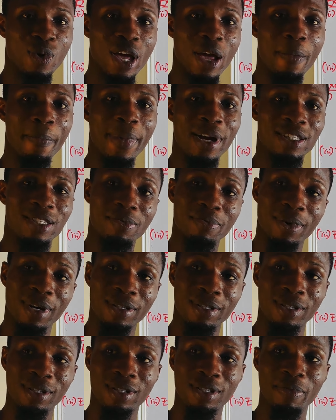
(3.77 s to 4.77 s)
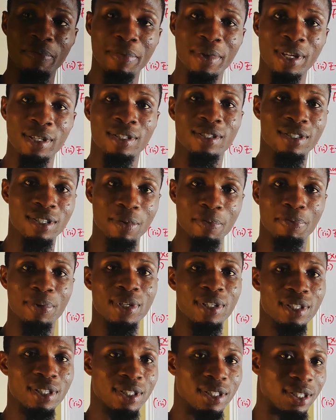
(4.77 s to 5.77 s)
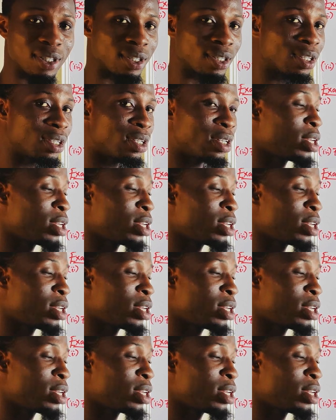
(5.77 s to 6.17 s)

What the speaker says: where mathematics meets simplicity.